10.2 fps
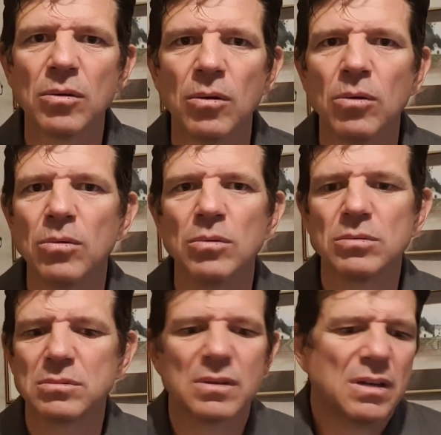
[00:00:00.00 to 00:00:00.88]
or
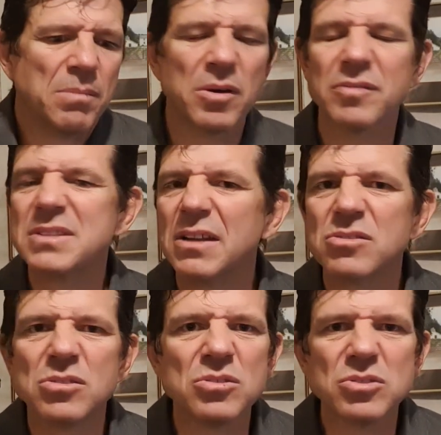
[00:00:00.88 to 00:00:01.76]
the number of
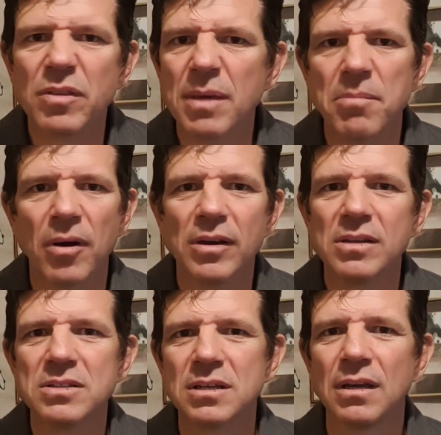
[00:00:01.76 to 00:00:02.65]
tattoos on their
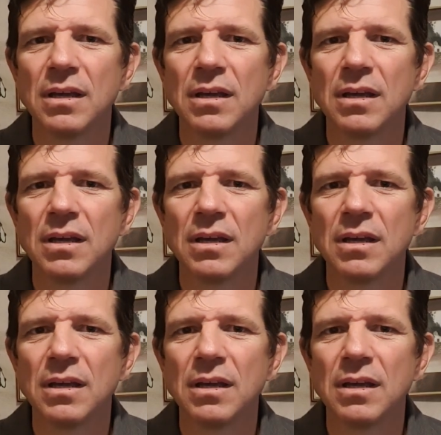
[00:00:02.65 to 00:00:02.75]
bodies.